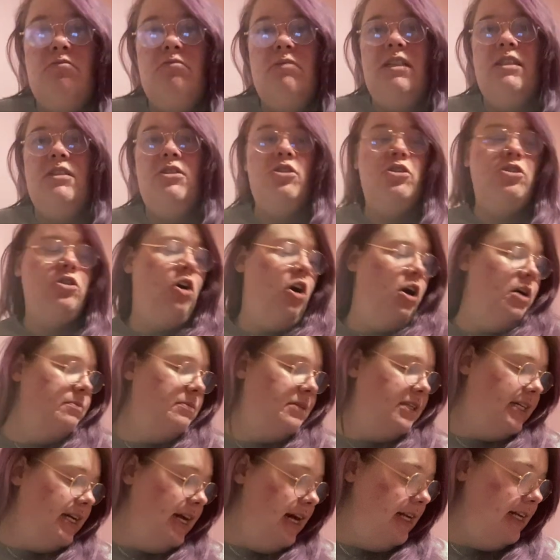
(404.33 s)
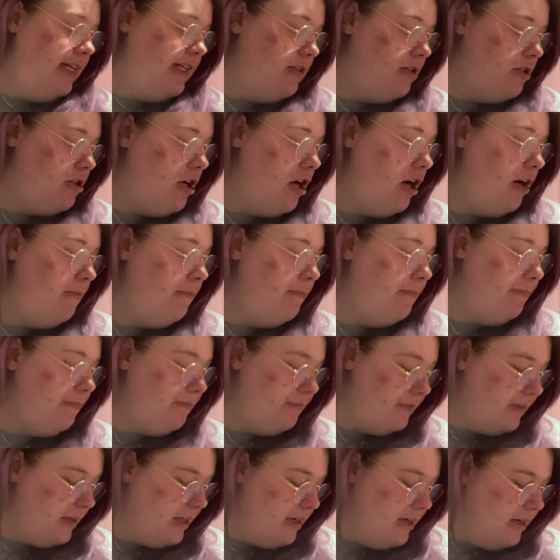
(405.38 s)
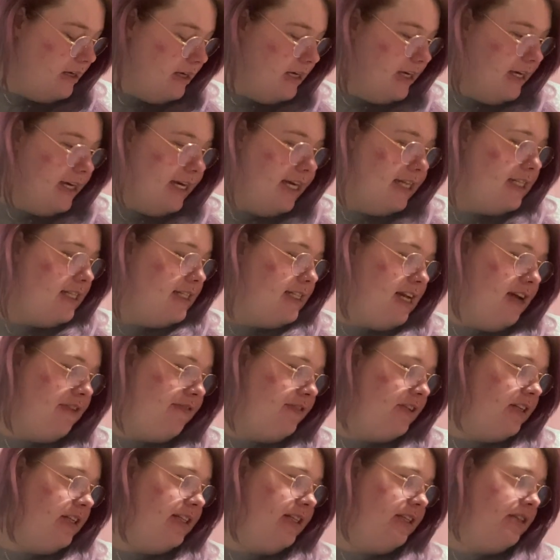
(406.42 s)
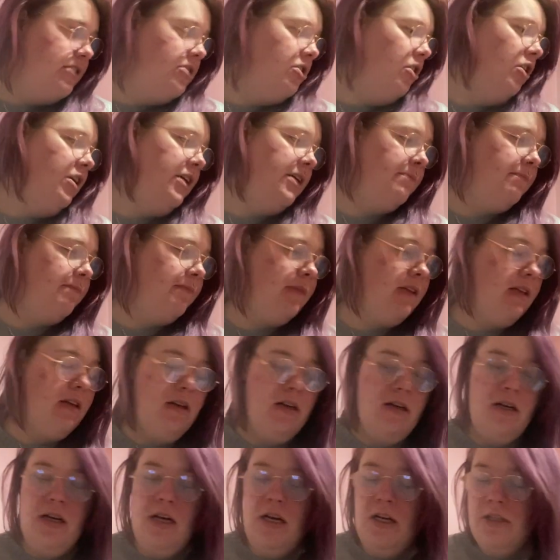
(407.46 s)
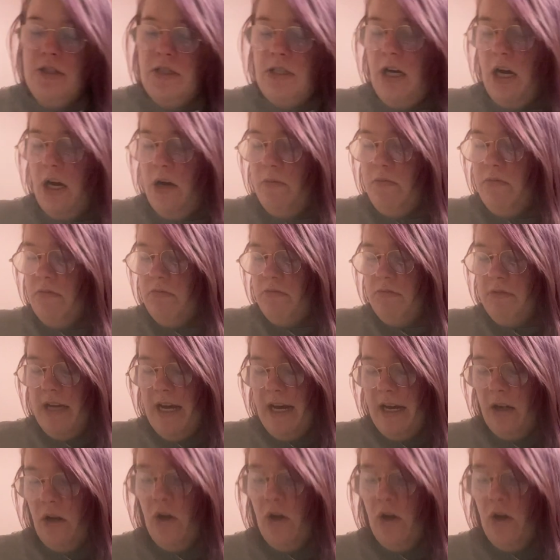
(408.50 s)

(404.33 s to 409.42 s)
it's a time to get it. So it's definitely time. So yeah,